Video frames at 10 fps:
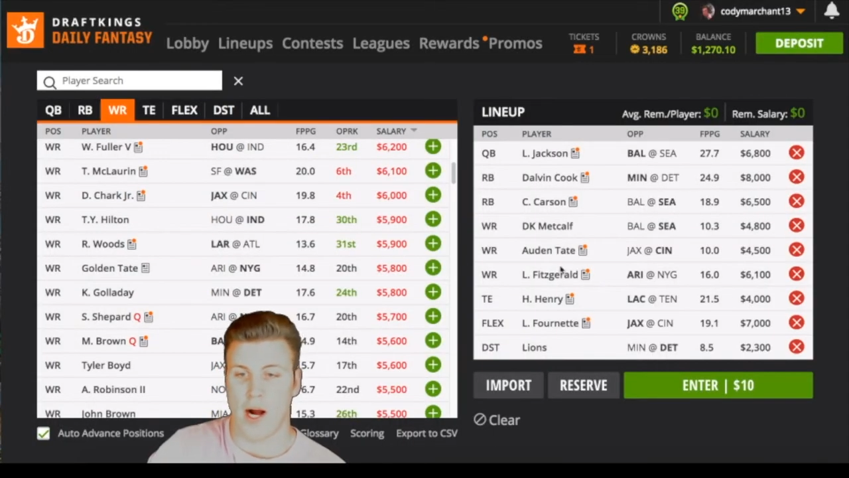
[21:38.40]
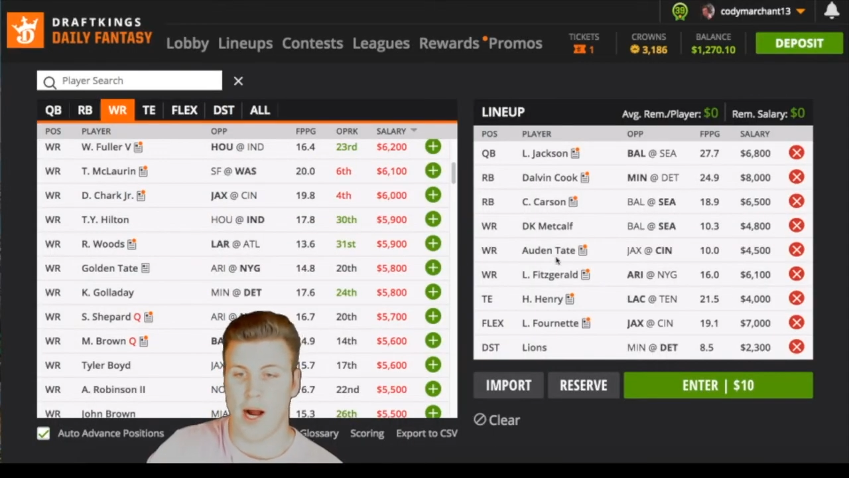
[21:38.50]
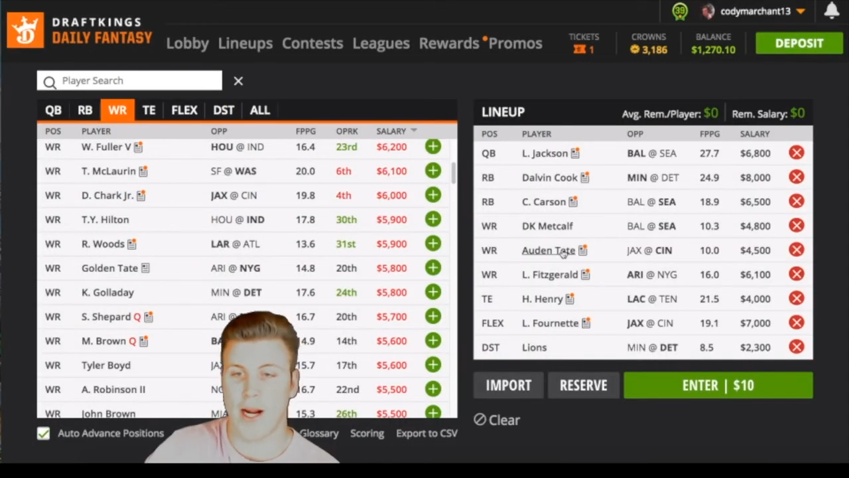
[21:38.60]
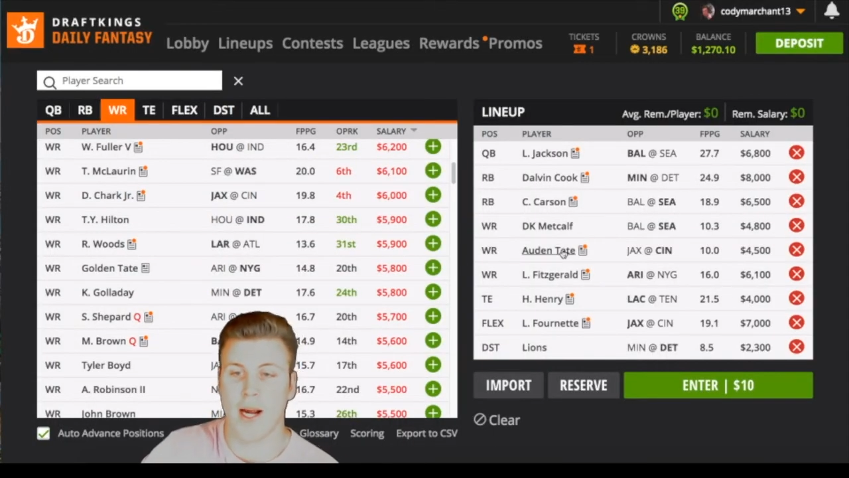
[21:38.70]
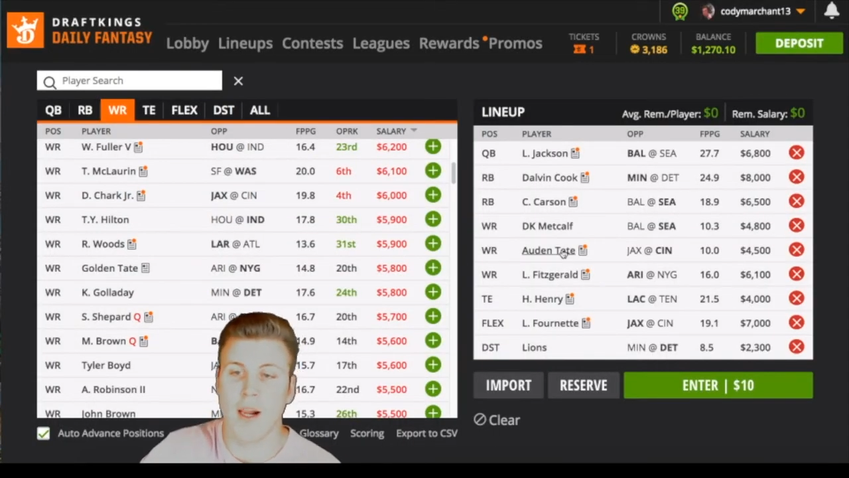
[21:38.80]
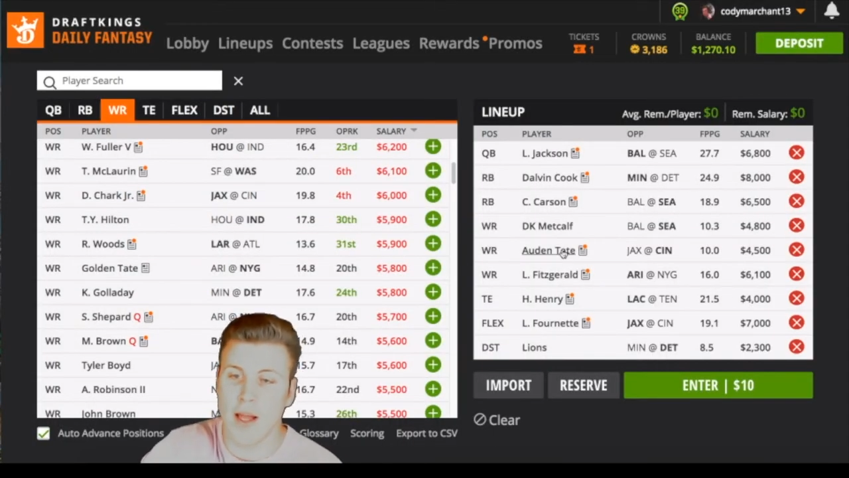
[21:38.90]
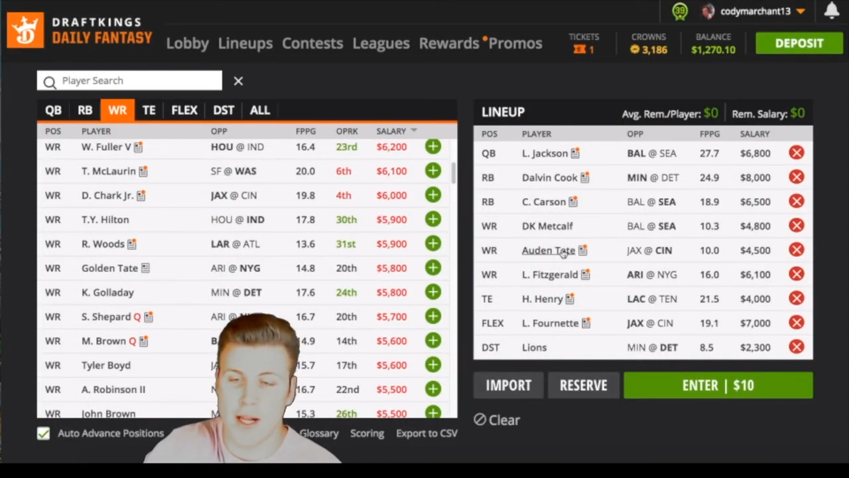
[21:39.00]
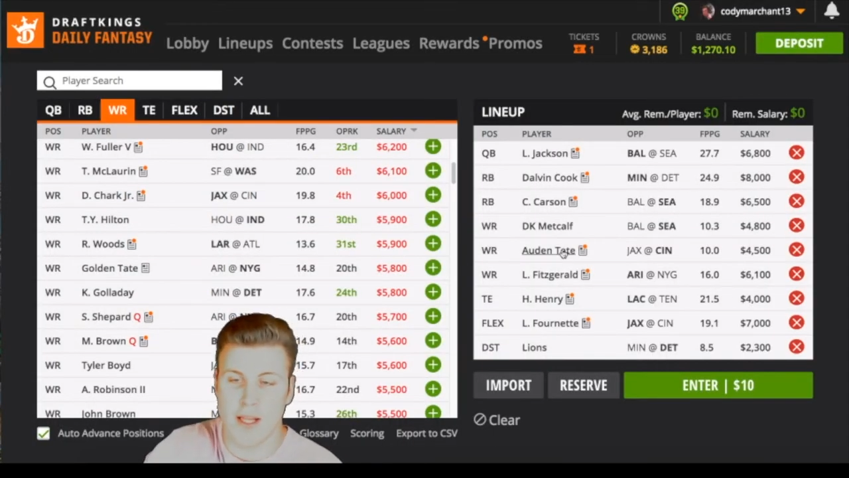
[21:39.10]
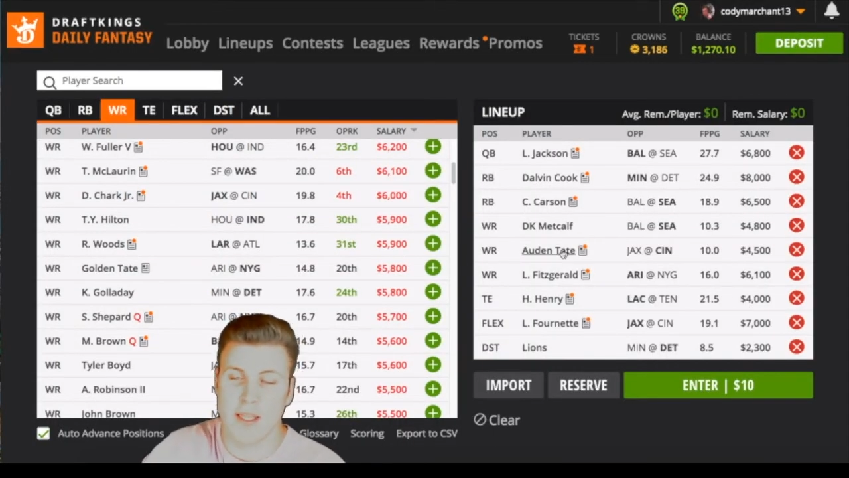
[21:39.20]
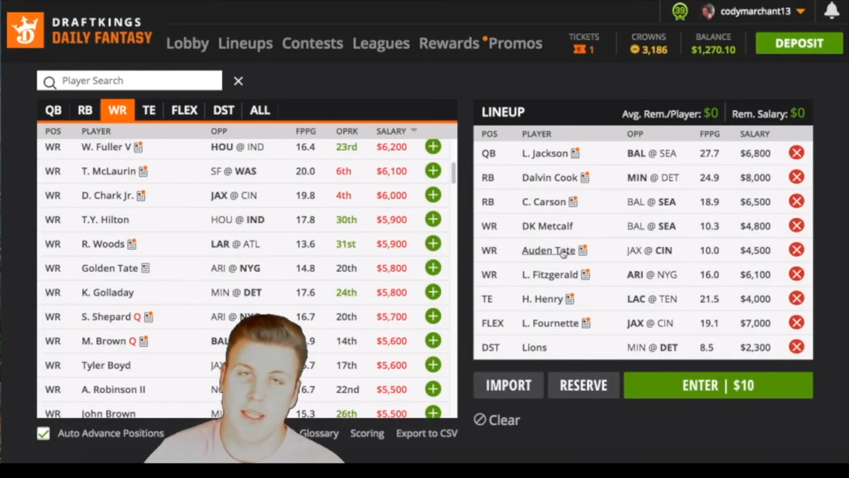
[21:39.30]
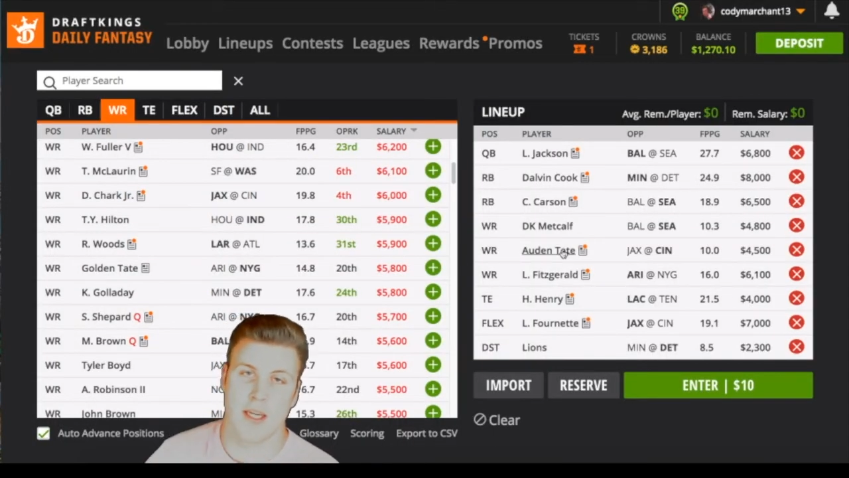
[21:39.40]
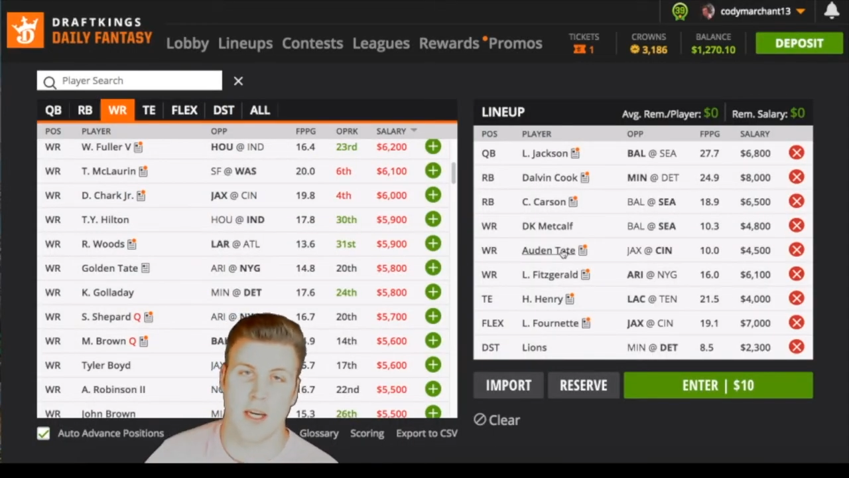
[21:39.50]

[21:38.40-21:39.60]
I kind of like this as an